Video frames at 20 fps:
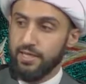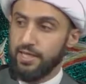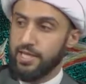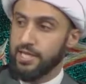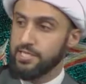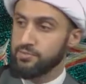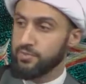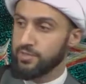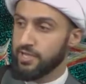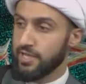
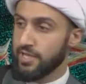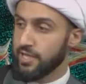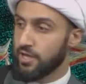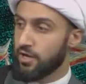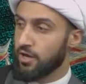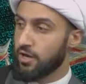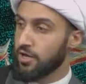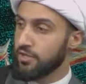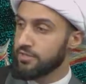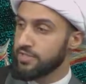is what they
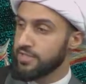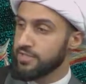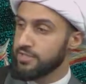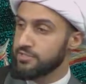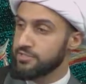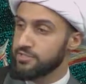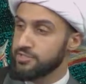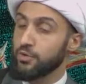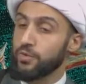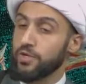call the
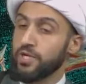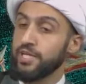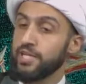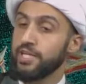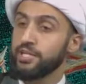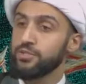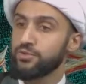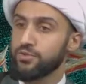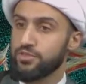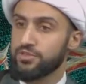
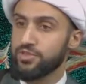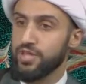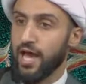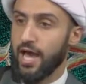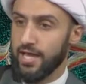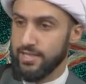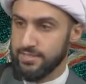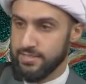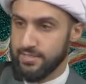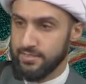tawheed
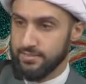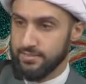al-dhat.